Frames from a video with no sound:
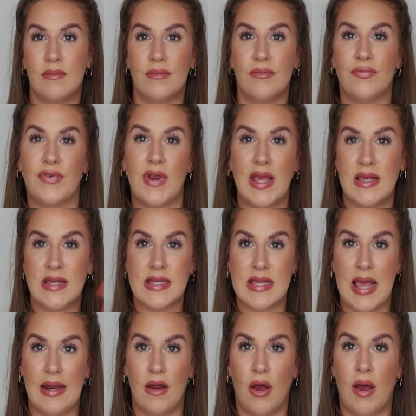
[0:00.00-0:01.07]

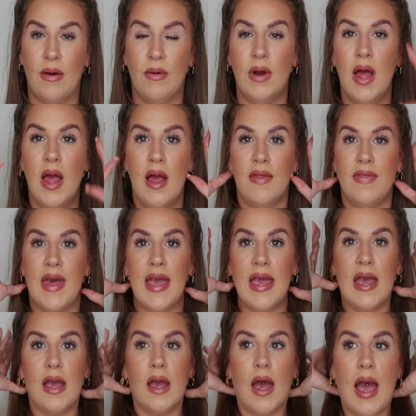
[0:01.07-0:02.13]
resent out.
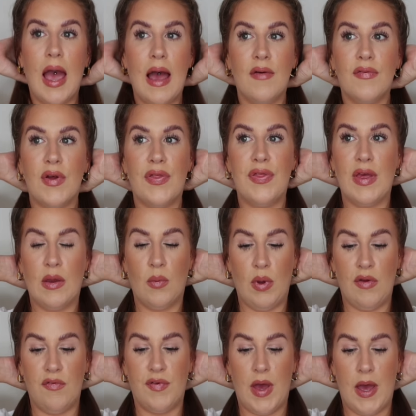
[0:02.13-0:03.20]
They have a thing
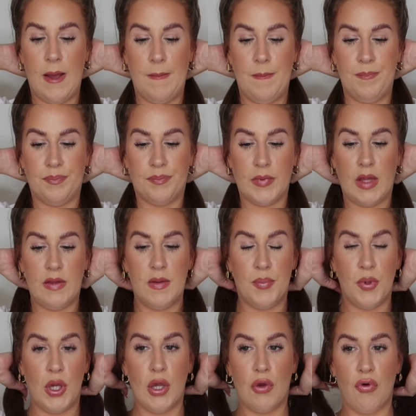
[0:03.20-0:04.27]
with the
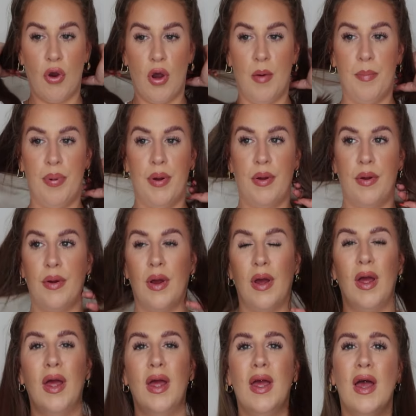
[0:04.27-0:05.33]
Beauty Crop.
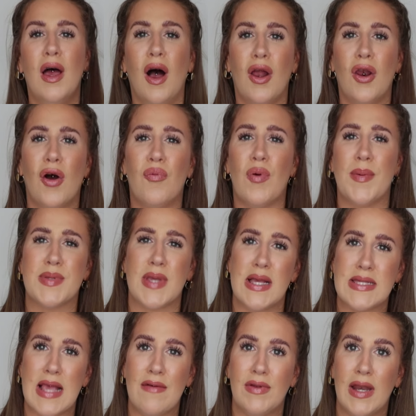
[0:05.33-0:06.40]
A lot of
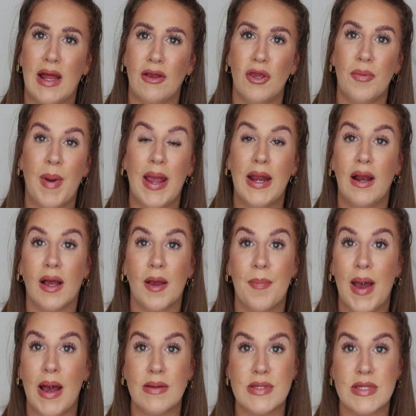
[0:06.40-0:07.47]
websites have it now. You pay like
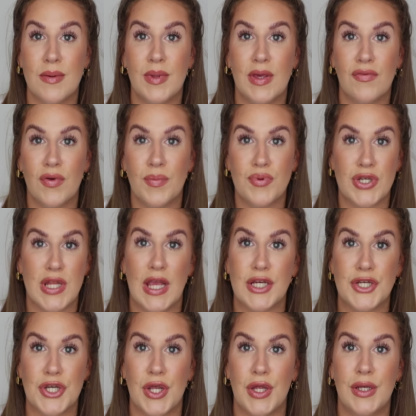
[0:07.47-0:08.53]
£1 something for
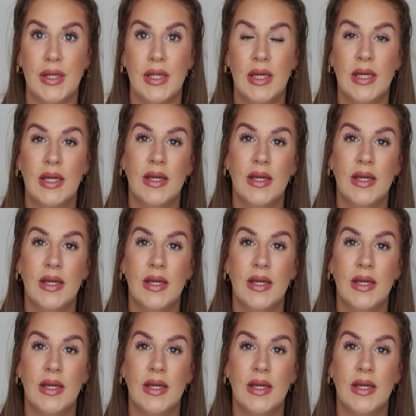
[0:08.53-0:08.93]
protection.